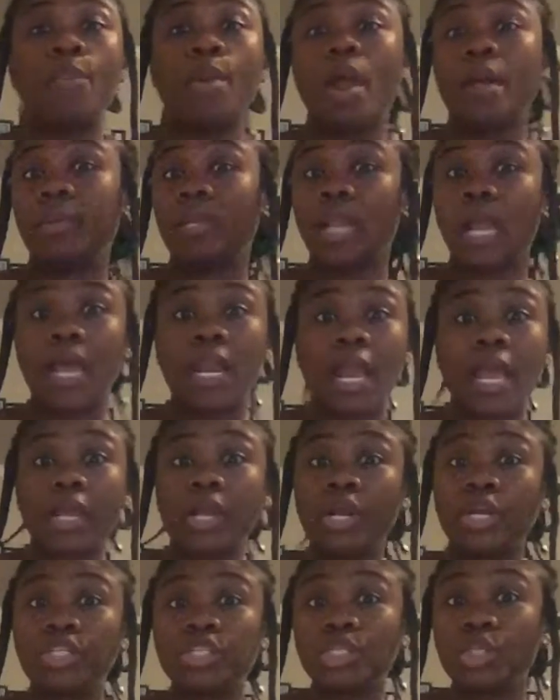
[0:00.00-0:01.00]
probably lie like
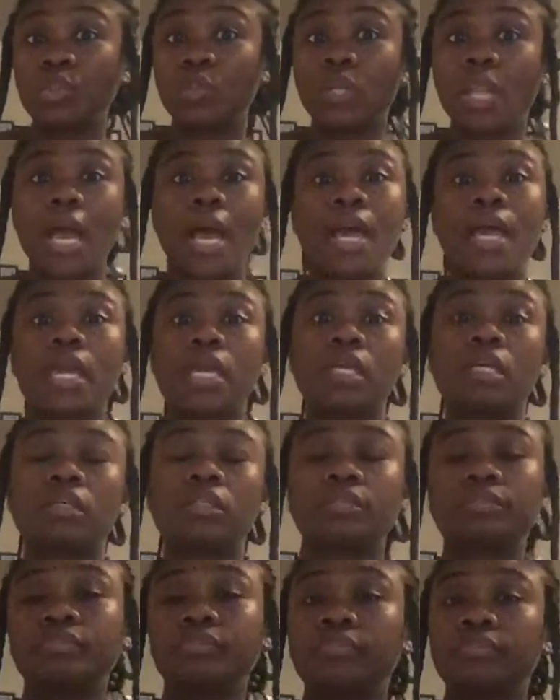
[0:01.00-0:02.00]
her too, like,